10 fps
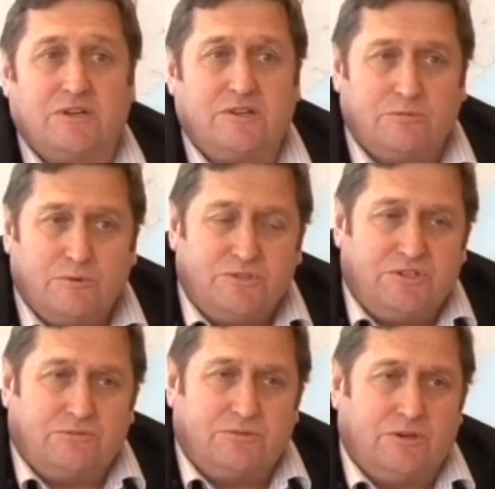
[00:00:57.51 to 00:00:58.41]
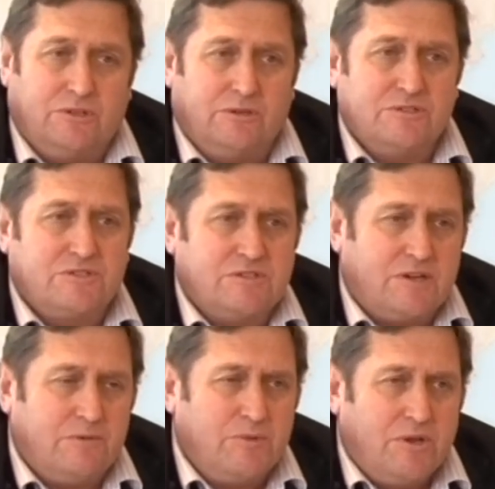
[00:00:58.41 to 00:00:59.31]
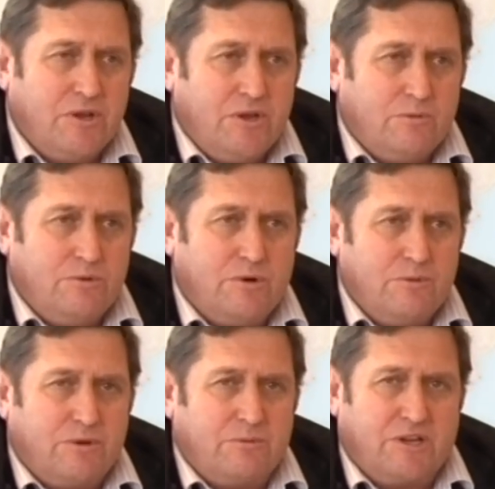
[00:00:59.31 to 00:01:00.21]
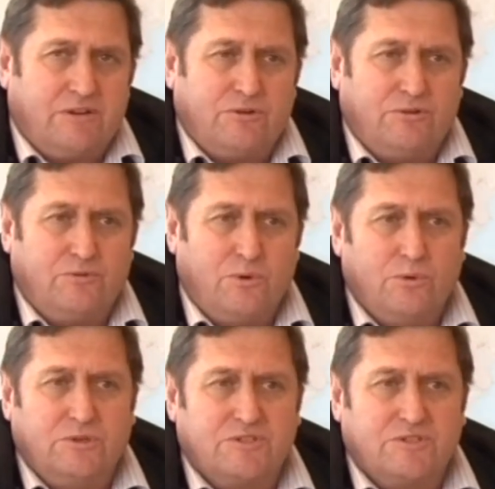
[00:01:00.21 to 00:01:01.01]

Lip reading: and they will be general guidelines. We won't be able to cover off all